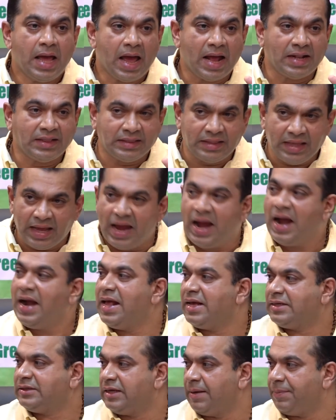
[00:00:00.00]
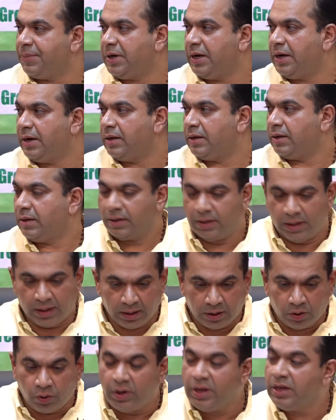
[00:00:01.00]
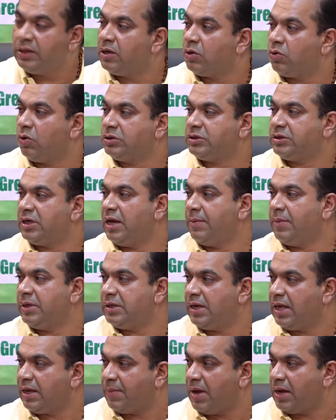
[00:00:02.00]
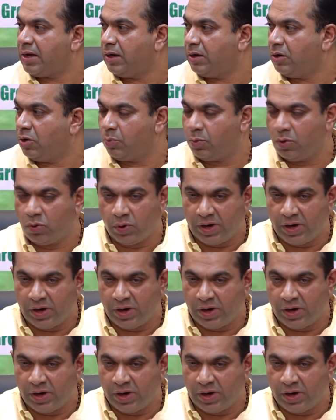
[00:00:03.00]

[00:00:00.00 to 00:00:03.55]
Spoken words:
And they had accepted, including the coastal MLA like Michael Lobo,